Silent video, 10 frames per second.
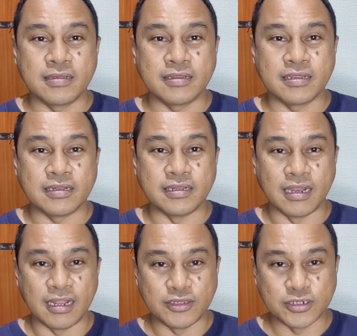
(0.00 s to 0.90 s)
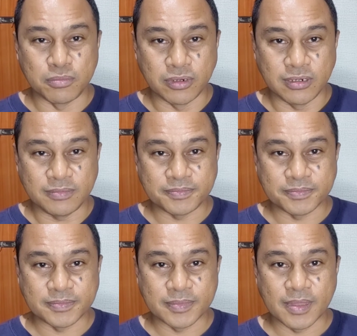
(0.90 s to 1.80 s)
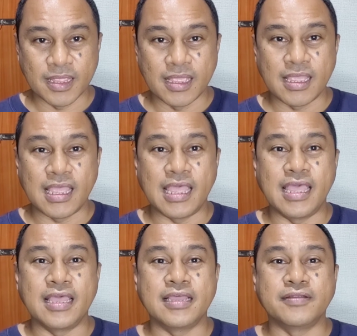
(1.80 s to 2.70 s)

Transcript: knowledgeable and